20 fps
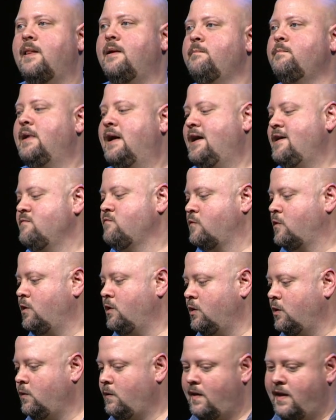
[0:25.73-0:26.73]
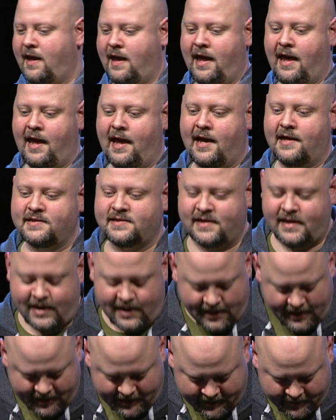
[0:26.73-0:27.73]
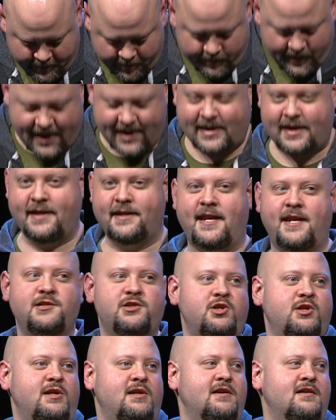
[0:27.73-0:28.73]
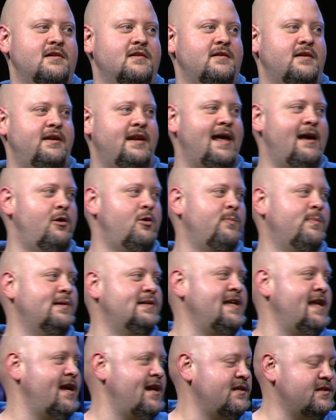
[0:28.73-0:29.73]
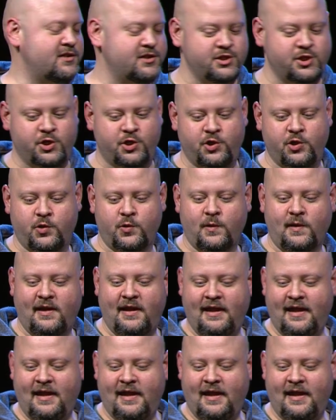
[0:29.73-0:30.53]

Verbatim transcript: my role as a backend engineer and how it pertains to